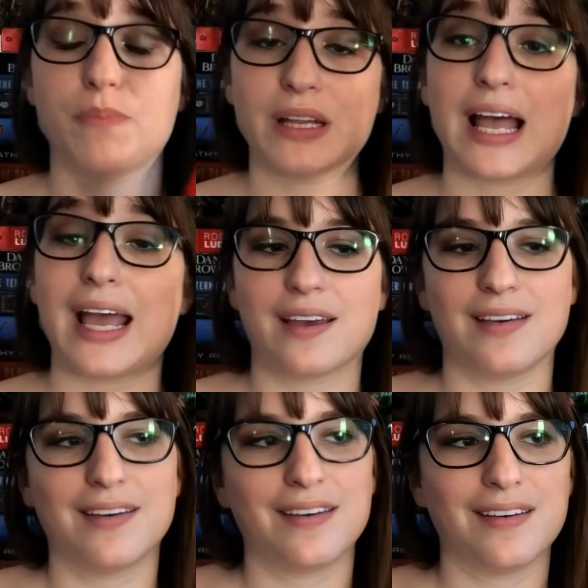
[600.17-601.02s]
but like,
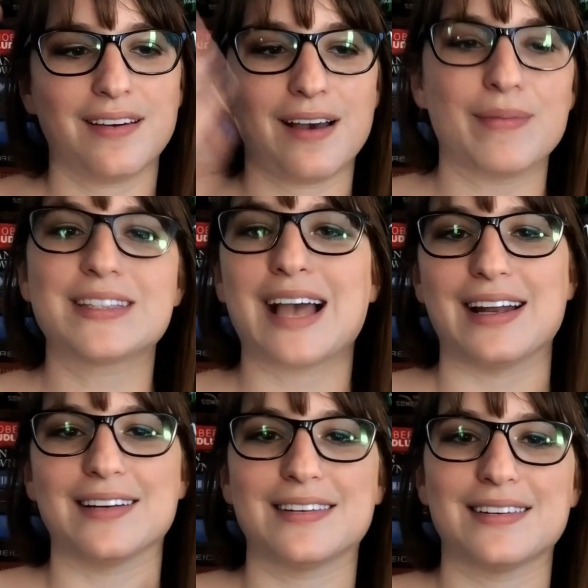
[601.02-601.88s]
I'm
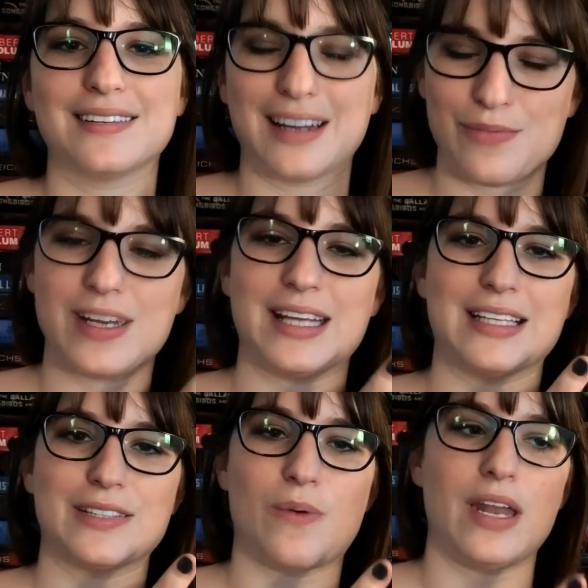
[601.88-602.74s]
excited that I'm reading
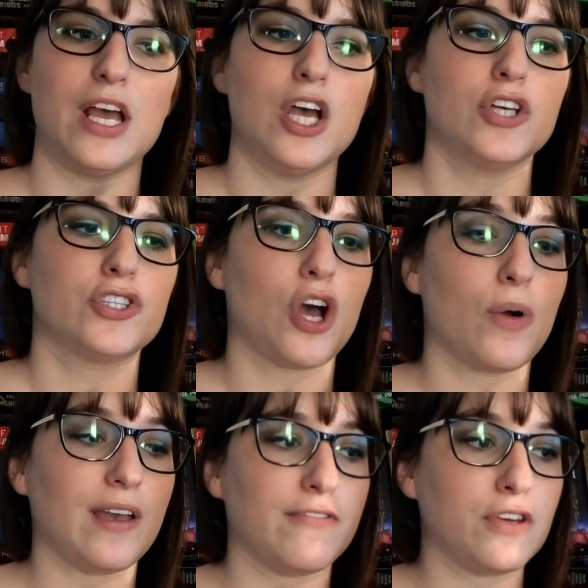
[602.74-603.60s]
this one. So
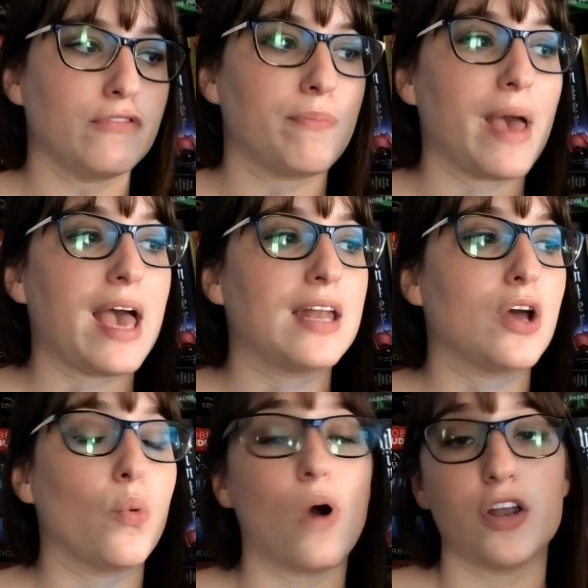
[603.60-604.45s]
if you've been
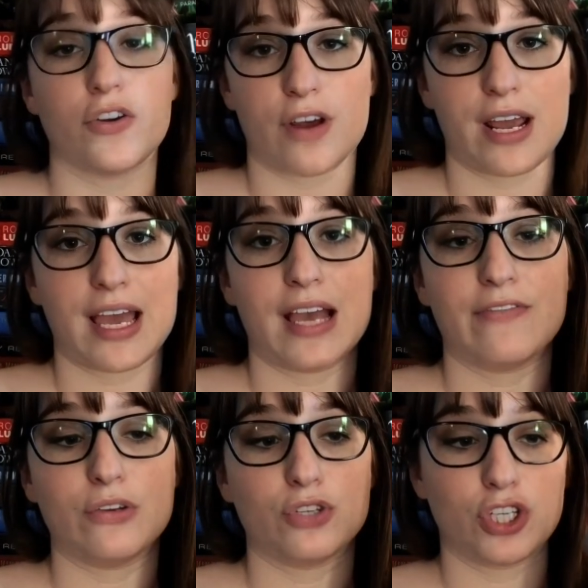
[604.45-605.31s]
wondering
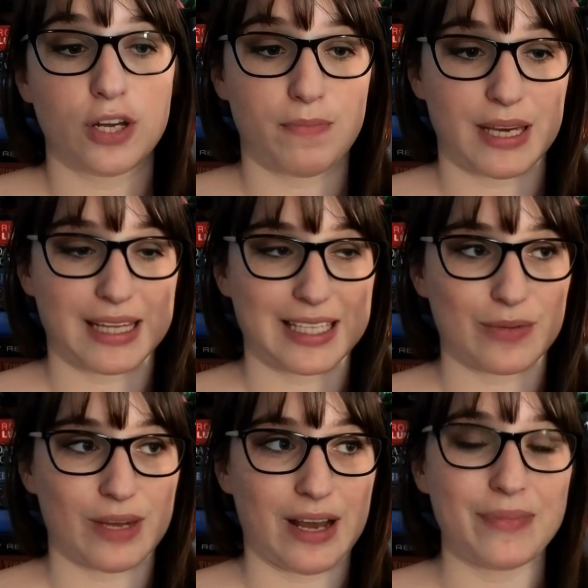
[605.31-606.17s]
if you should pick this
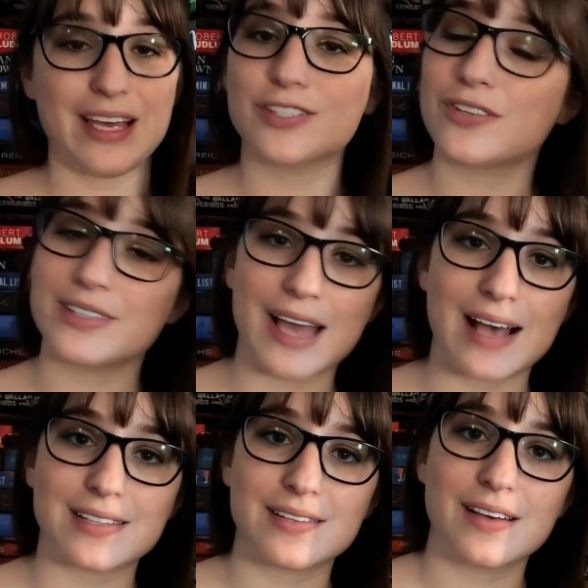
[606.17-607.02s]
one up, the answer is
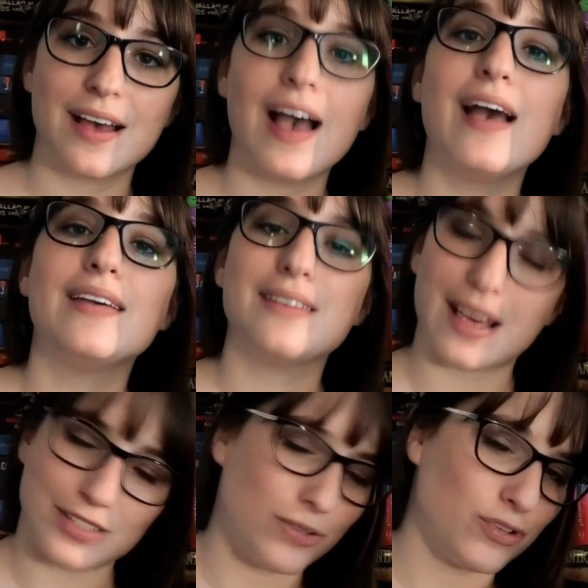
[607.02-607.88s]
yes.
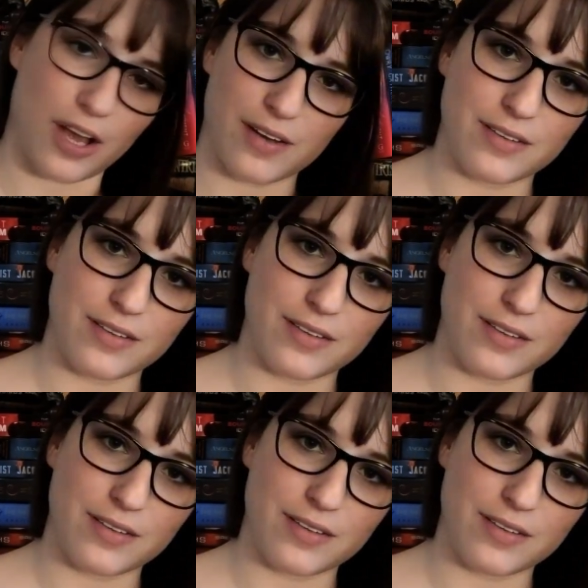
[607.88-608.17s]
Yes, you should.